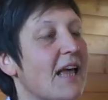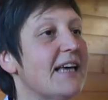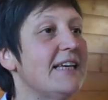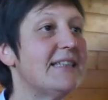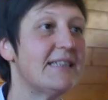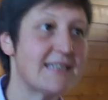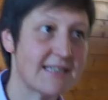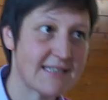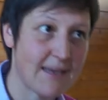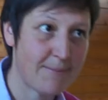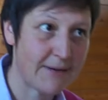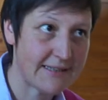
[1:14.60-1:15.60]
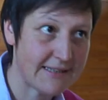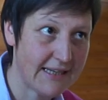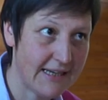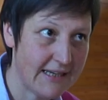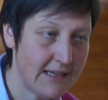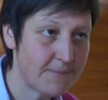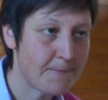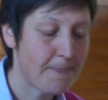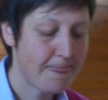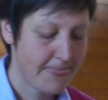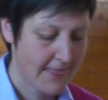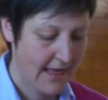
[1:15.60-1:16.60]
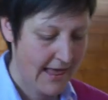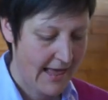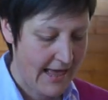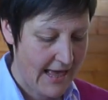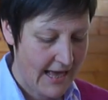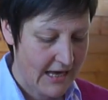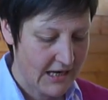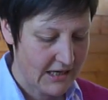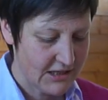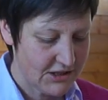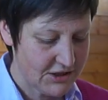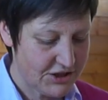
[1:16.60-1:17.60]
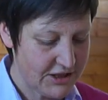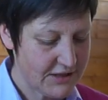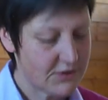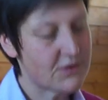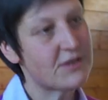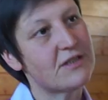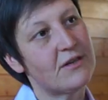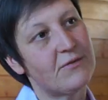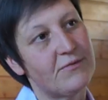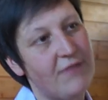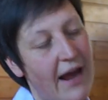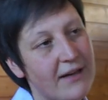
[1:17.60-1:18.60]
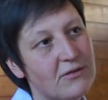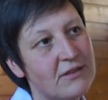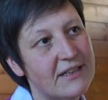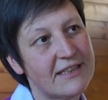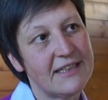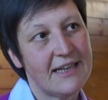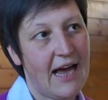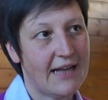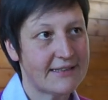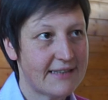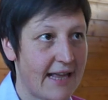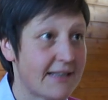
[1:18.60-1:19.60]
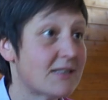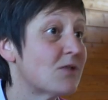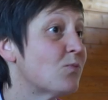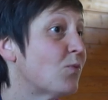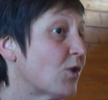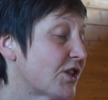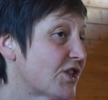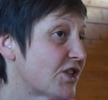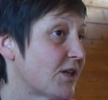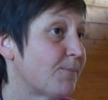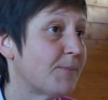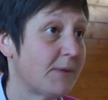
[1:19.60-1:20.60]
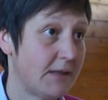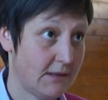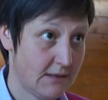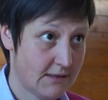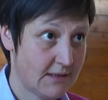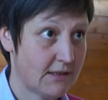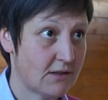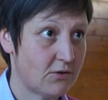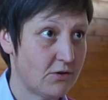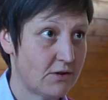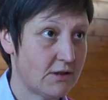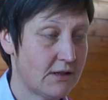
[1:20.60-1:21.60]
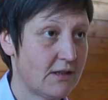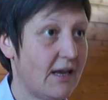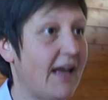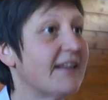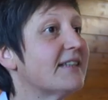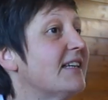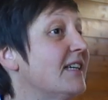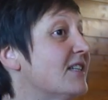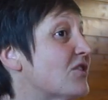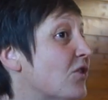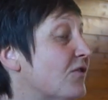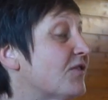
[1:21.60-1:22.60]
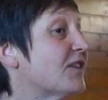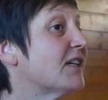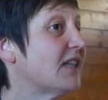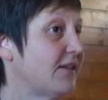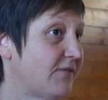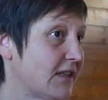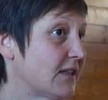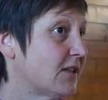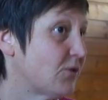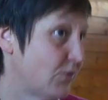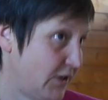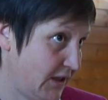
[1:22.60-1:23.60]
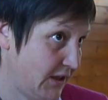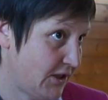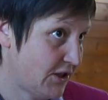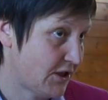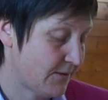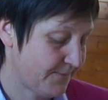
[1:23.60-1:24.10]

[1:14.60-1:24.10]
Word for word: It is a Sabbath day. Jesus regularly attends worship in the synagogue and he is often invited to teach.